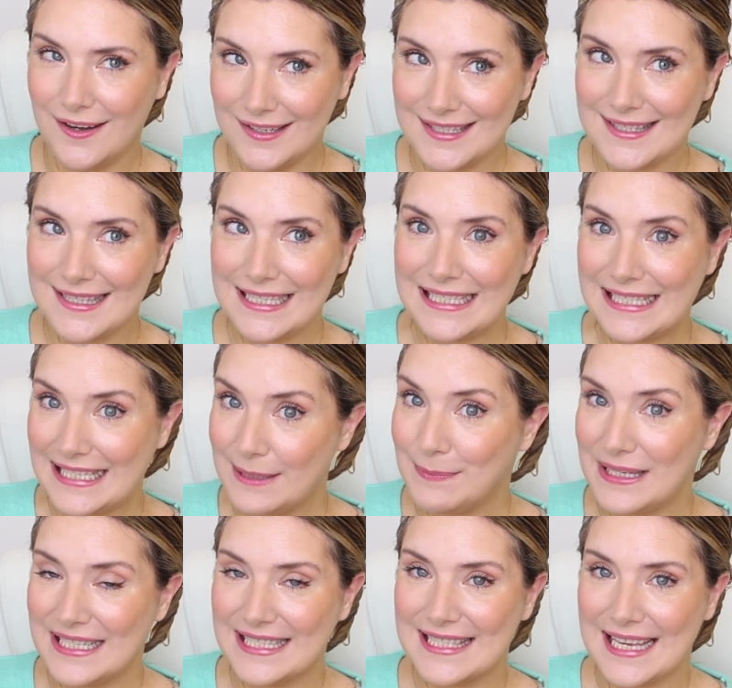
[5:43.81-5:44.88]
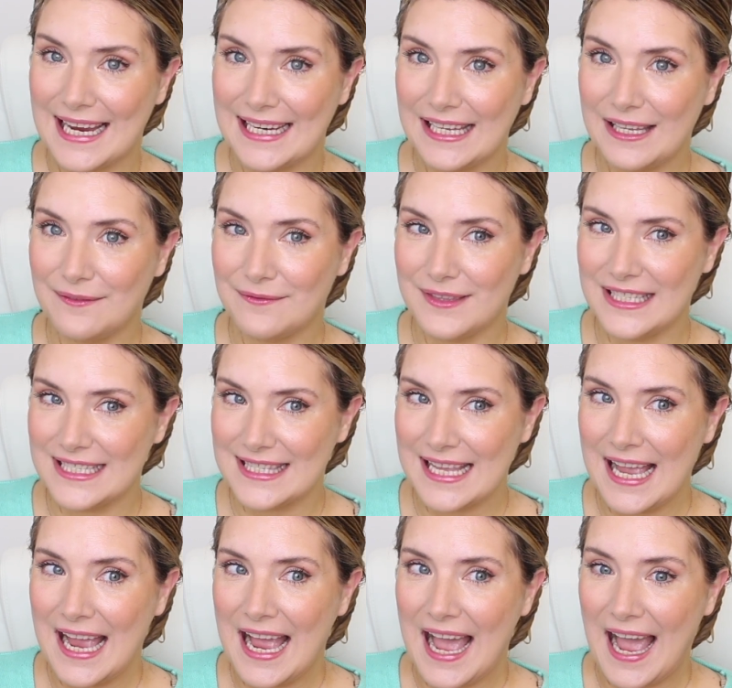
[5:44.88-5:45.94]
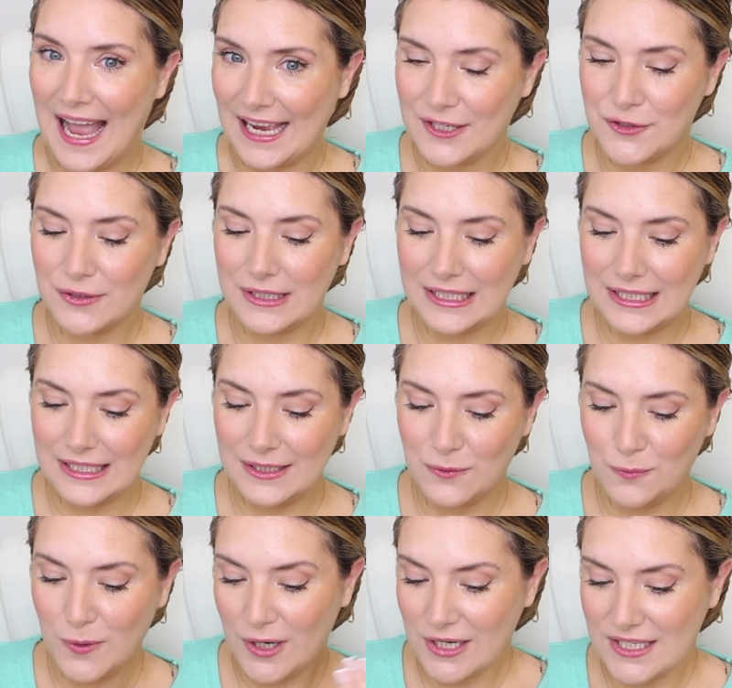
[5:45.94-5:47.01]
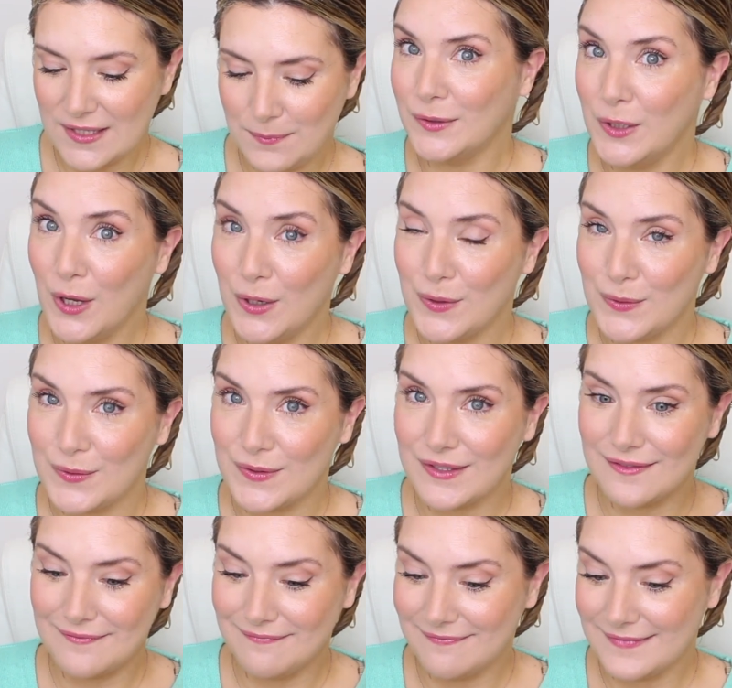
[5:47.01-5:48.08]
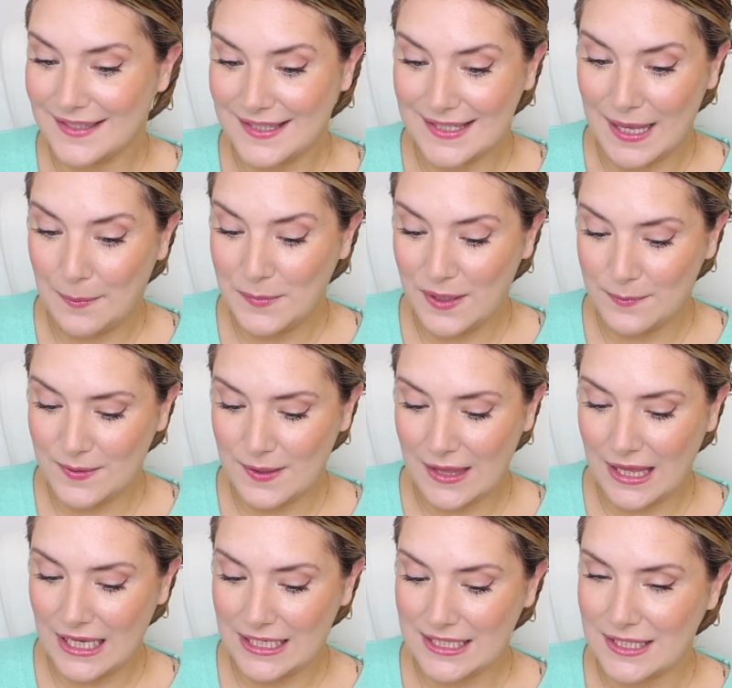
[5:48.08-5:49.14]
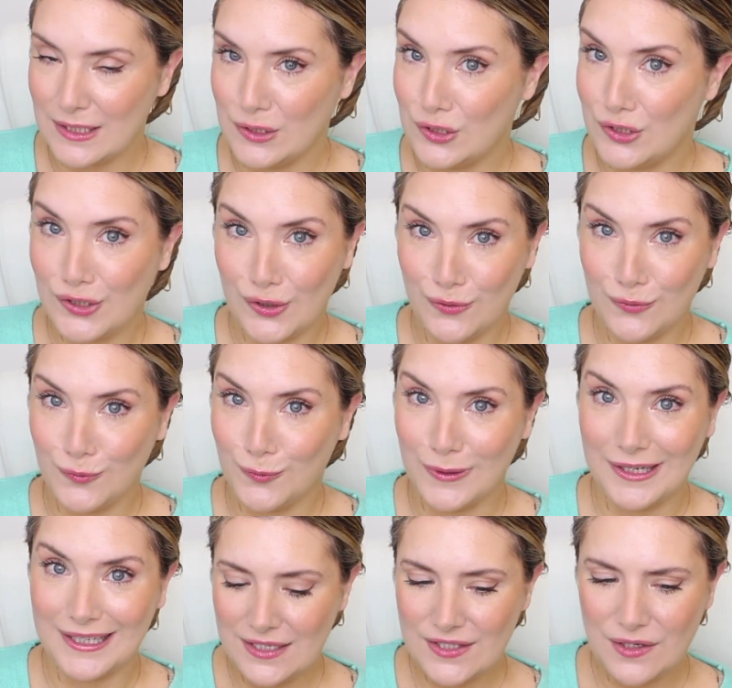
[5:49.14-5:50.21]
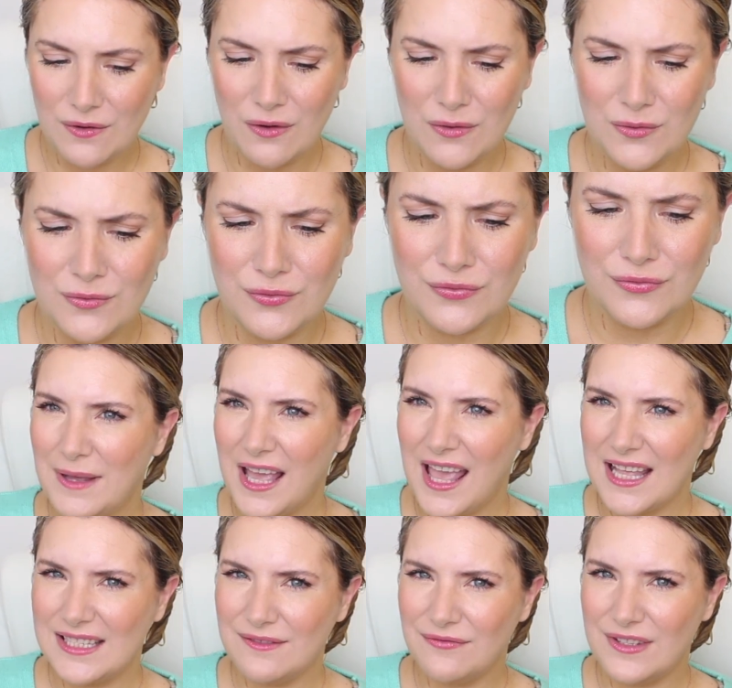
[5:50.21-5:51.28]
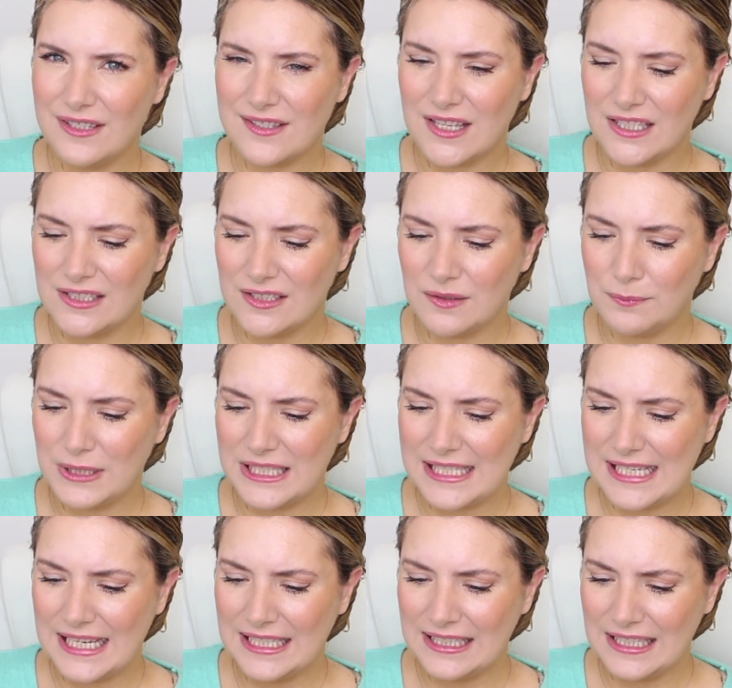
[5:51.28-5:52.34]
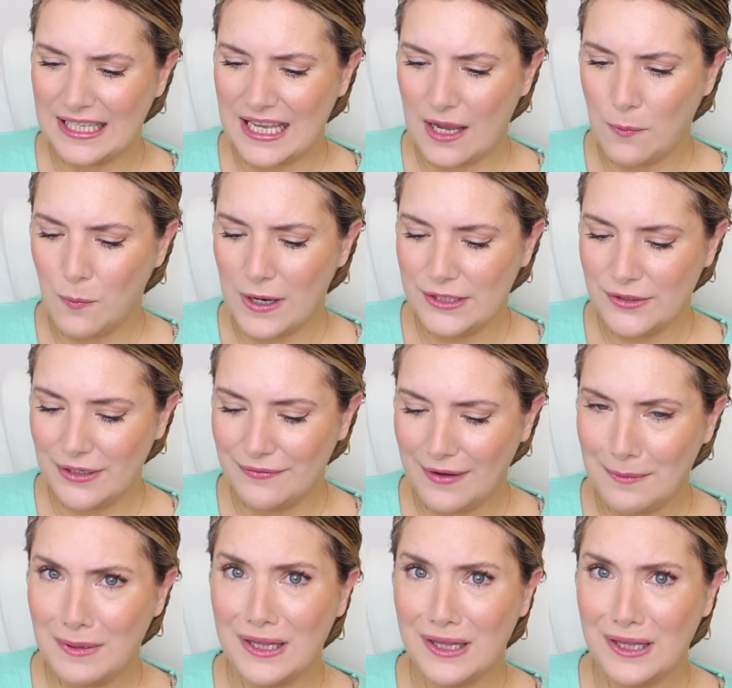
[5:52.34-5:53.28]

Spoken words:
honestly, deep inside, if this actually works. Who knows? Sometimes things don't work. So, my hand feels a little bit tingly. I wonder if I'm